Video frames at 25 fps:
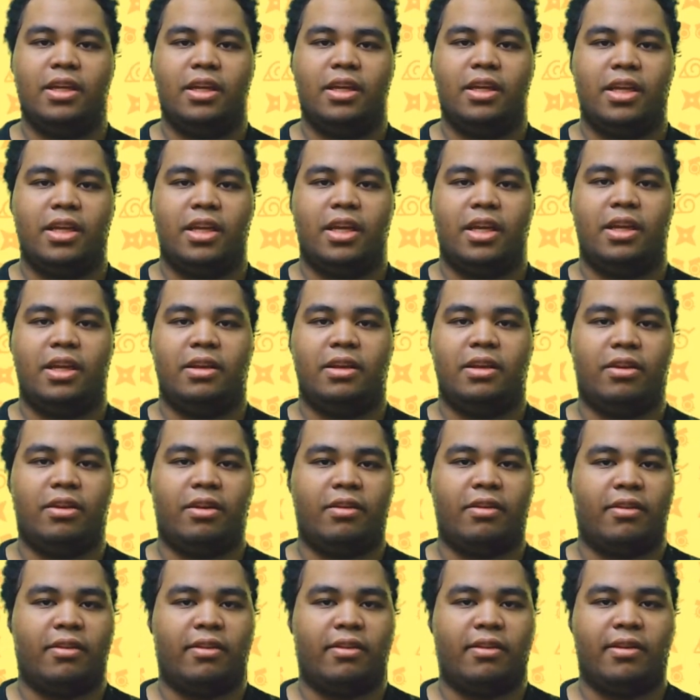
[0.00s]

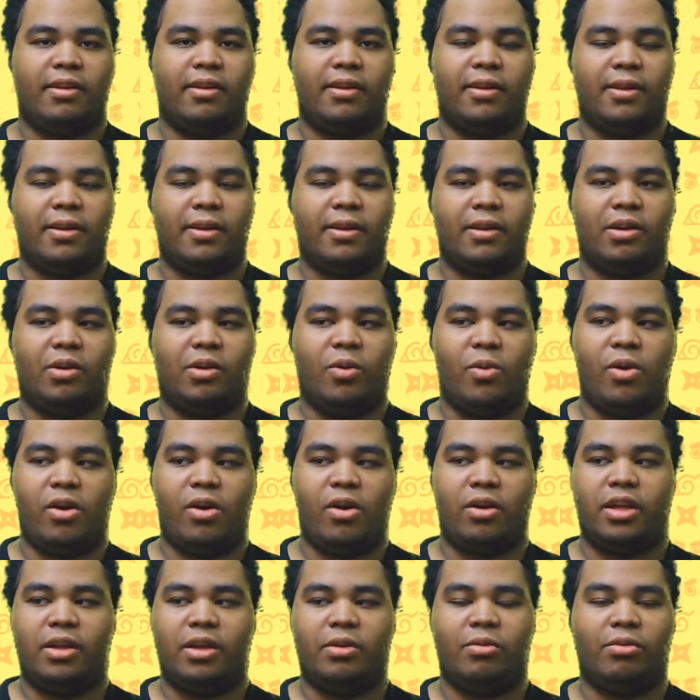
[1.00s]

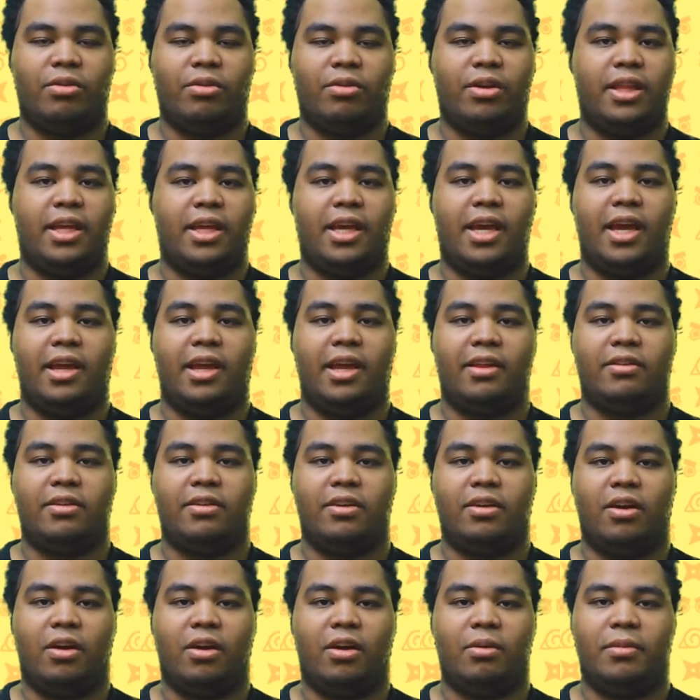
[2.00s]
Kawaki really hates
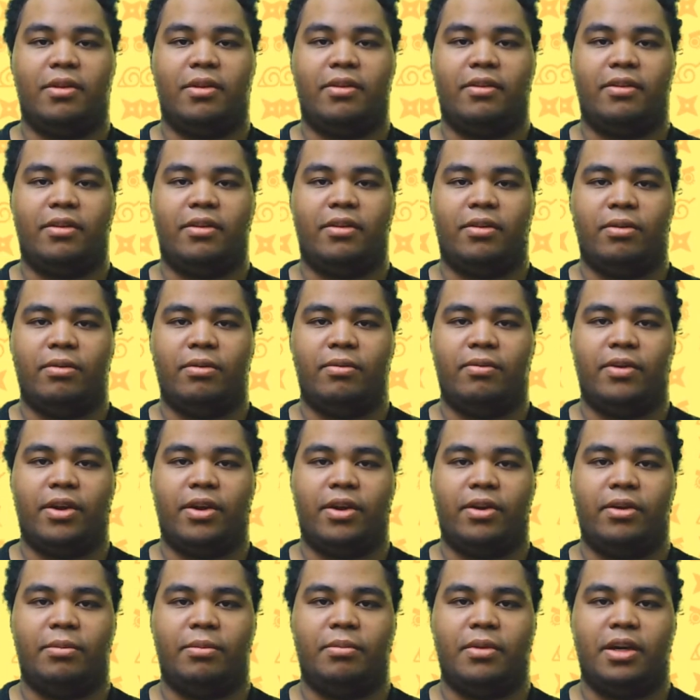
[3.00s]
the karma cell
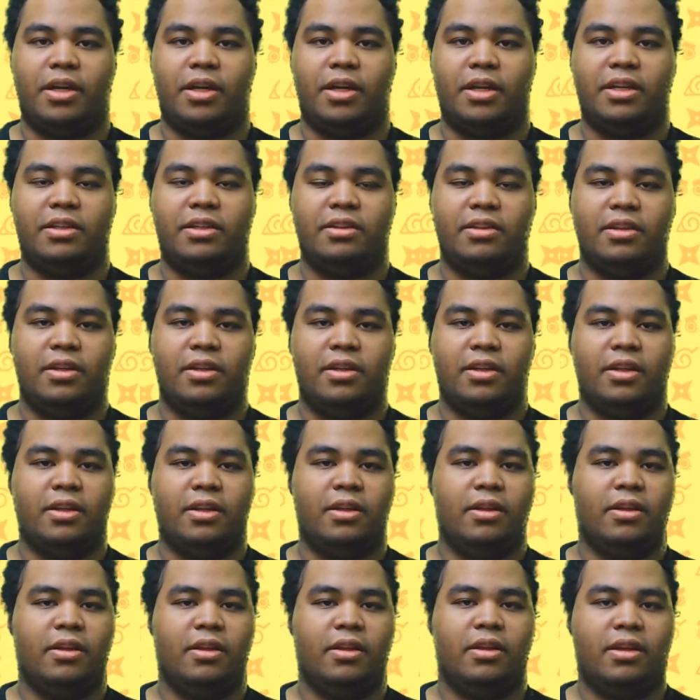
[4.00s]
very much.
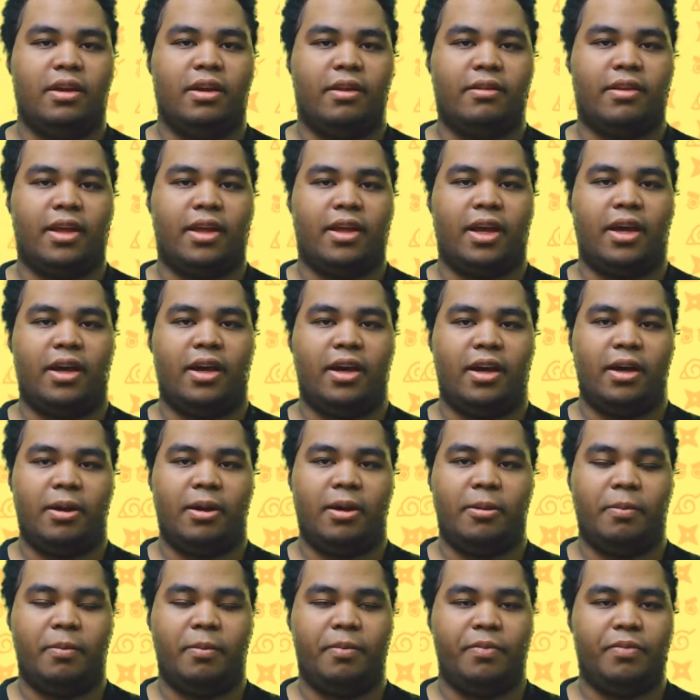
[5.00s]

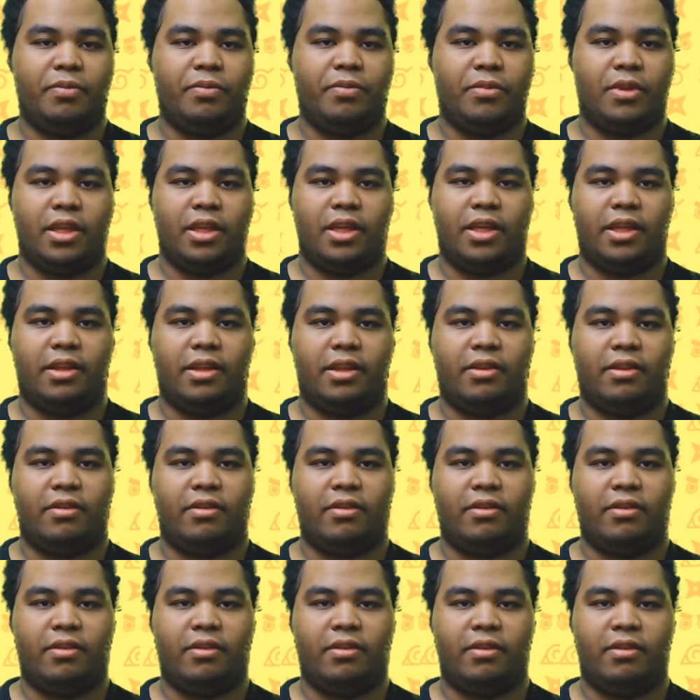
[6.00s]
Because
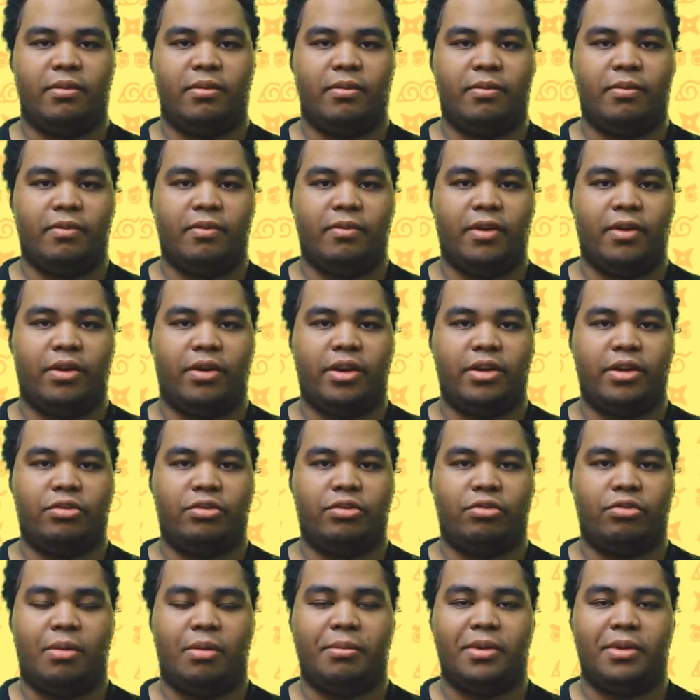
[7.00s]
it's very
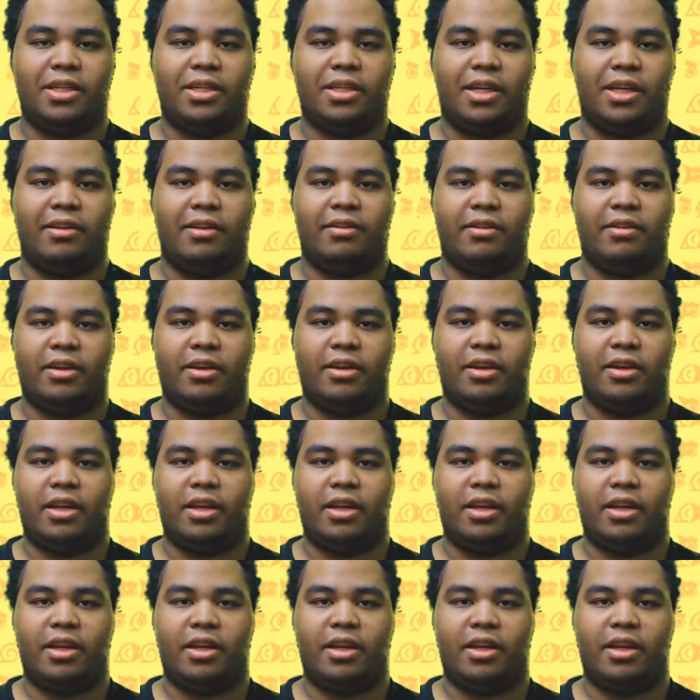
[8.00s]
traumatizing and